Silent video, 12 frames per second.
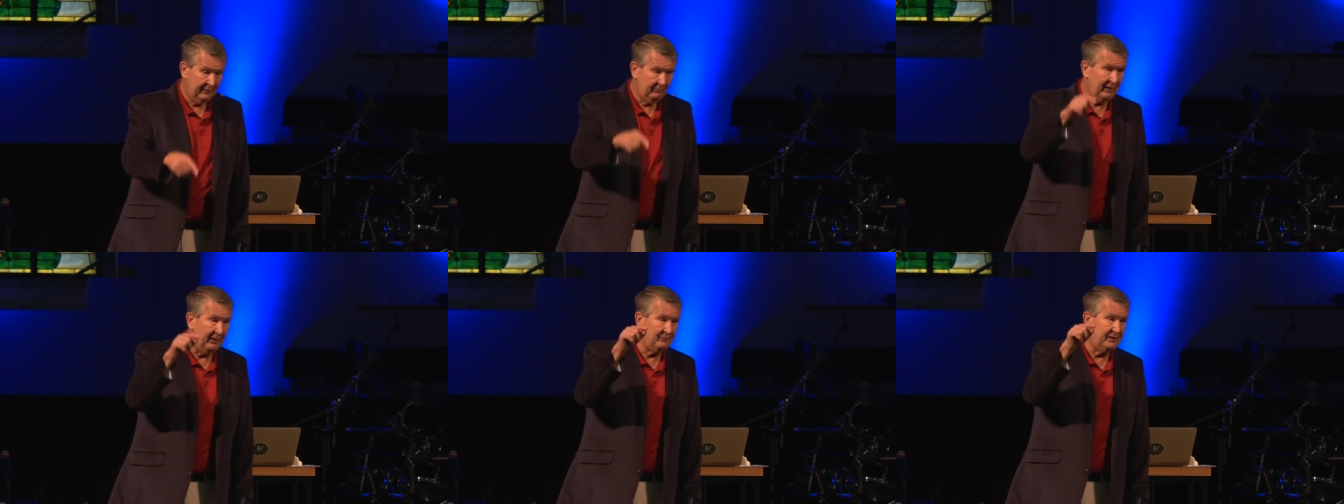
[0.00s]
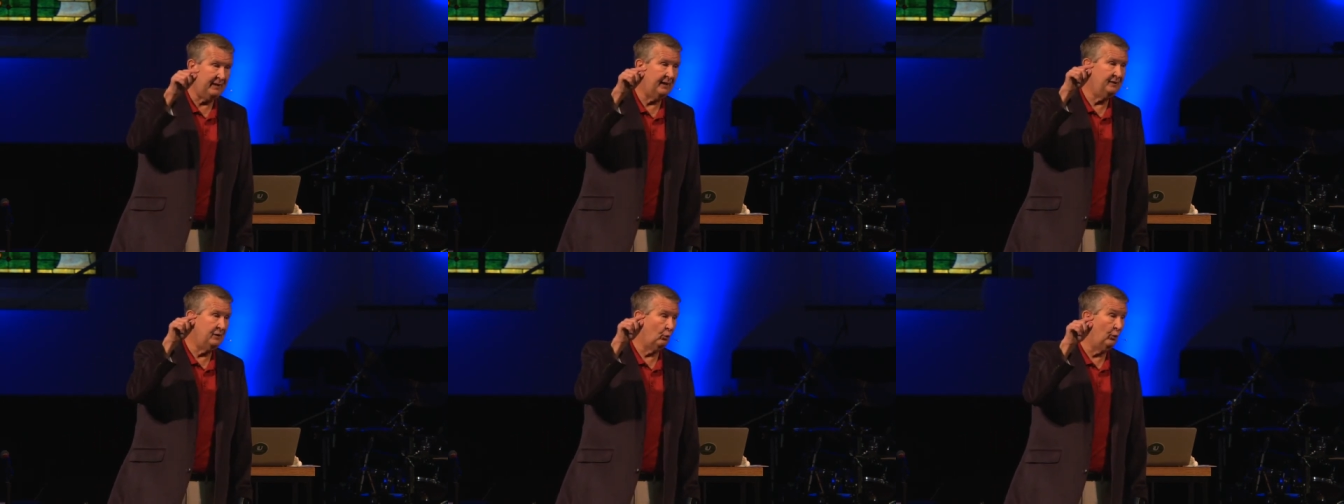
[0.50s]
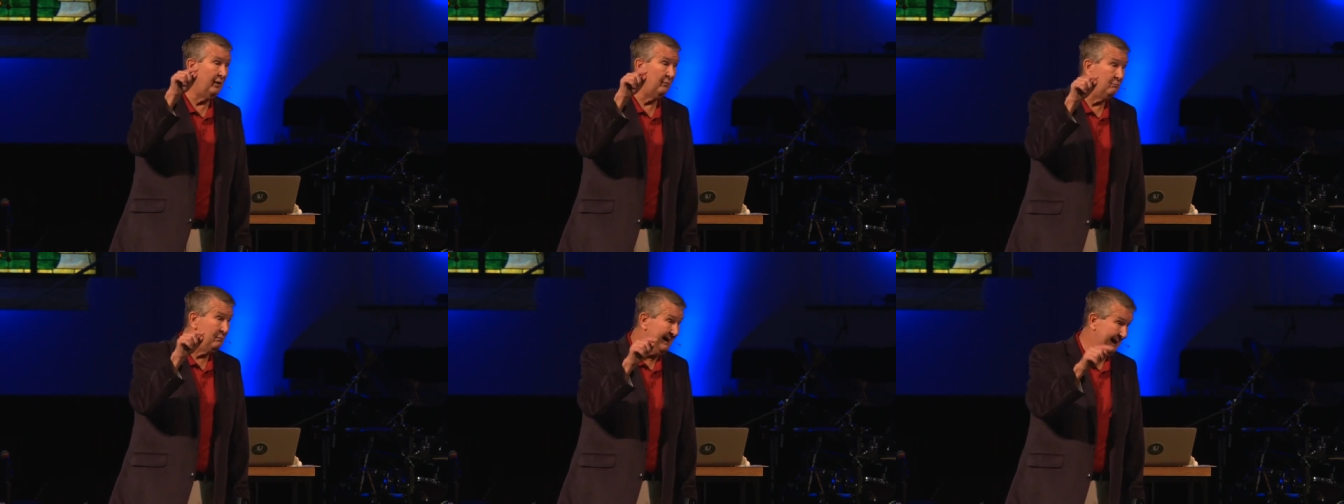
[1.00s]
But I'm telling you, we're
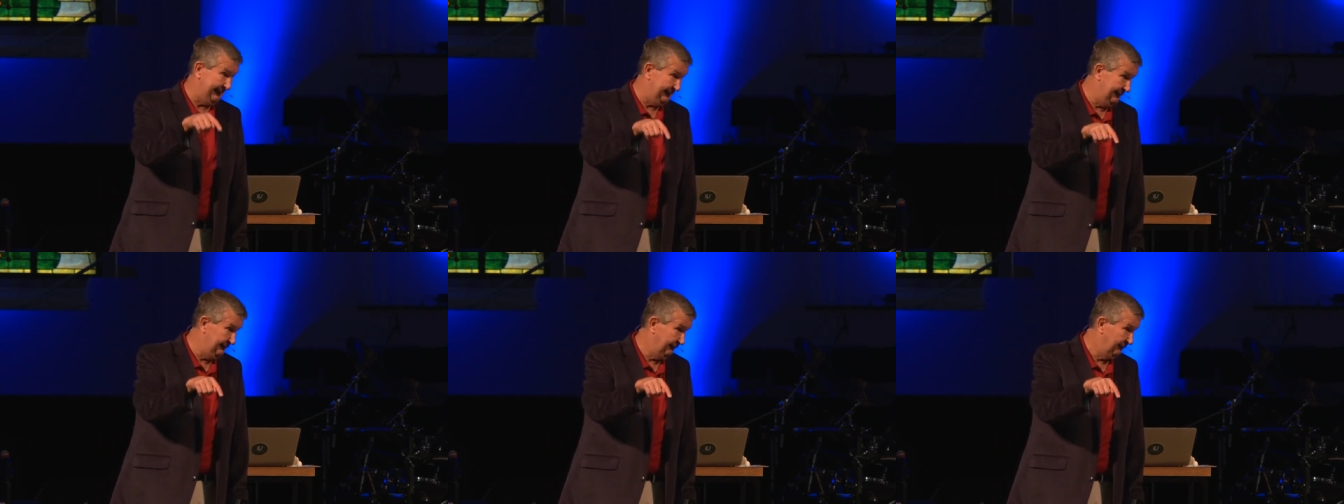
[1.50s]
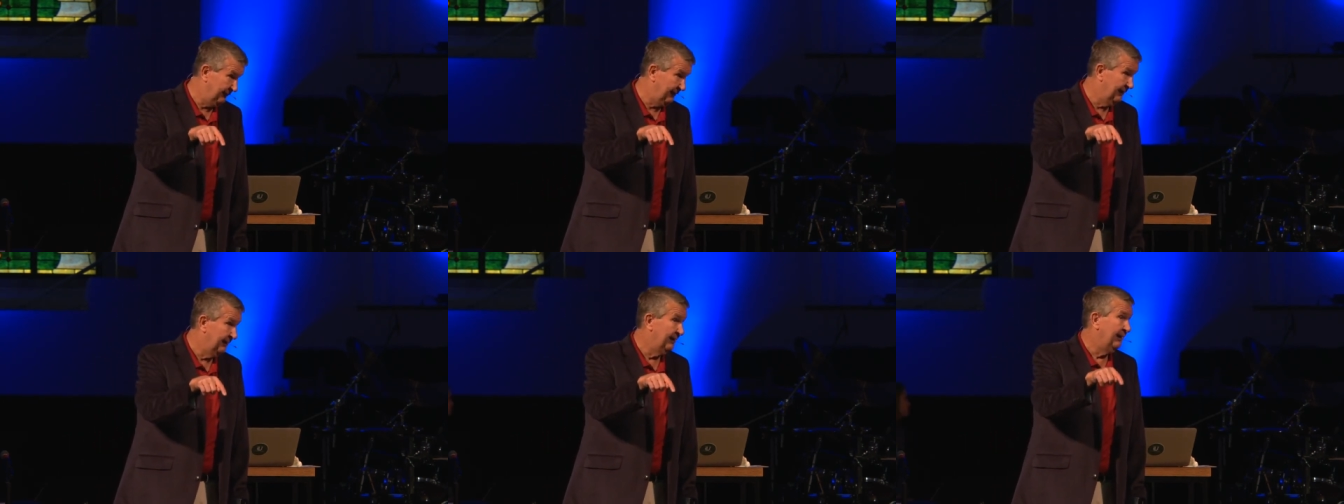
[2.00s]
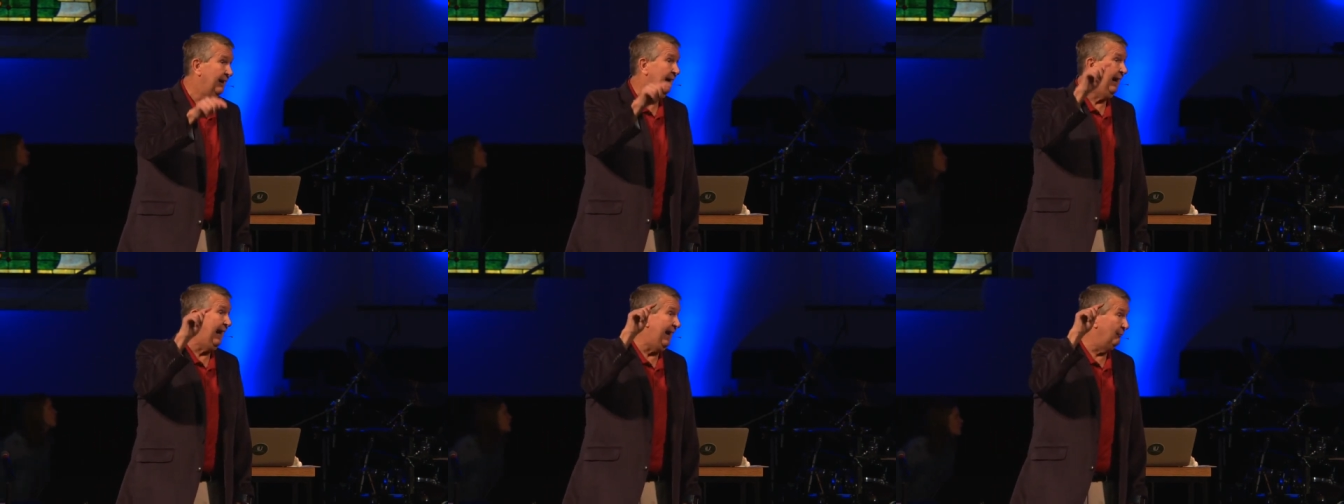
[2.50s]
men
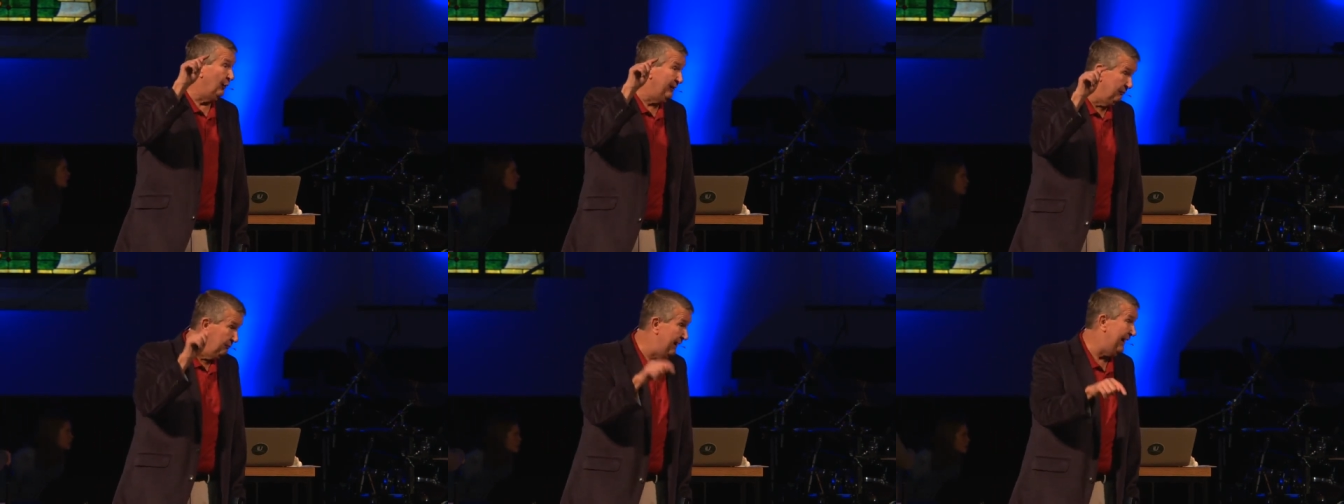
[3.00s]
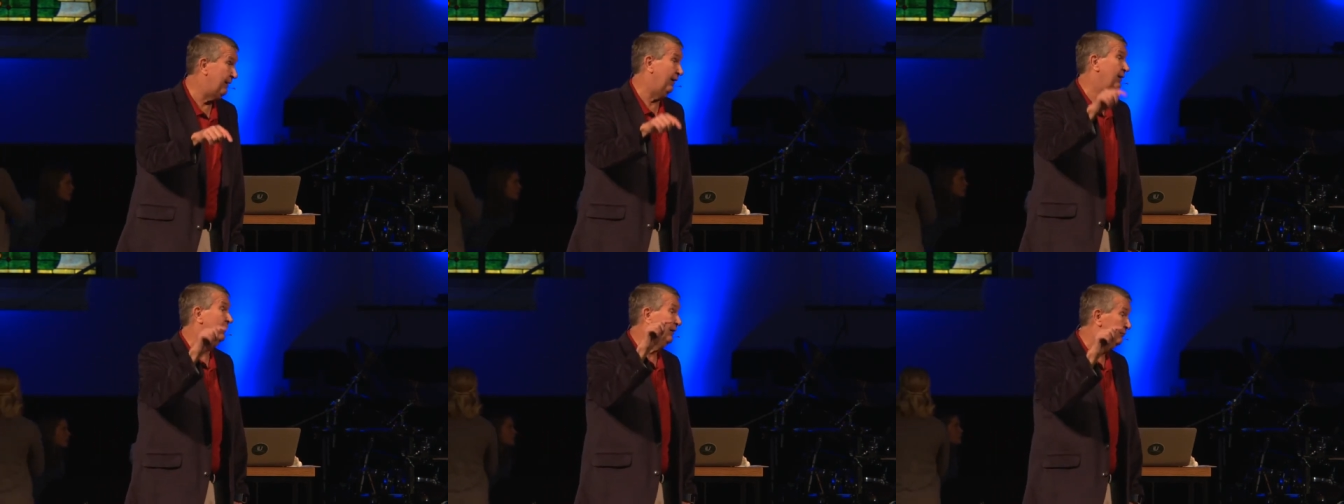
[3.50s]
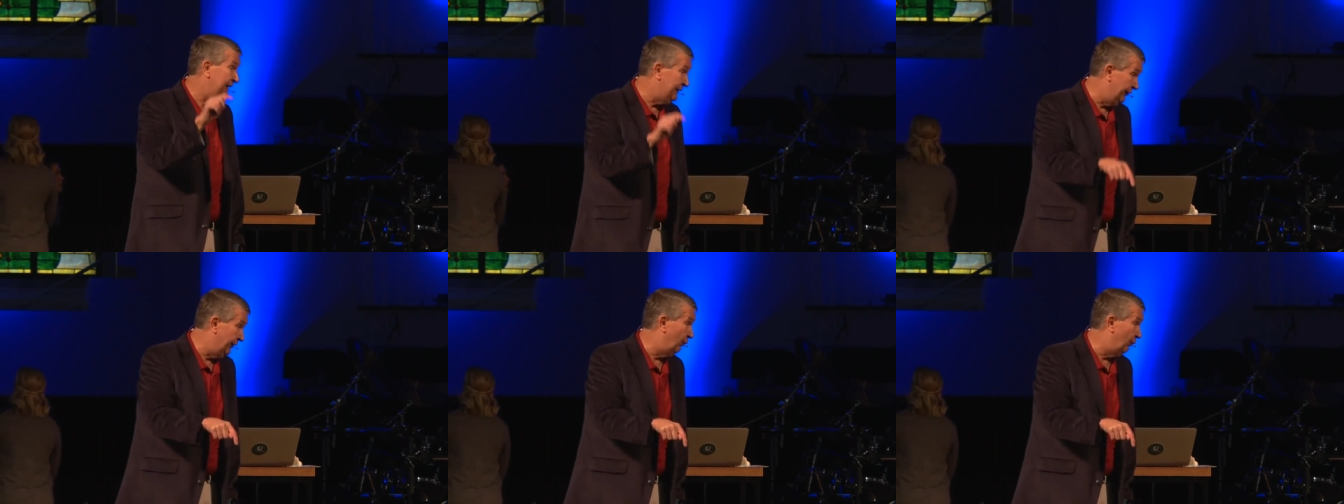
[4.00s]
and we better be on the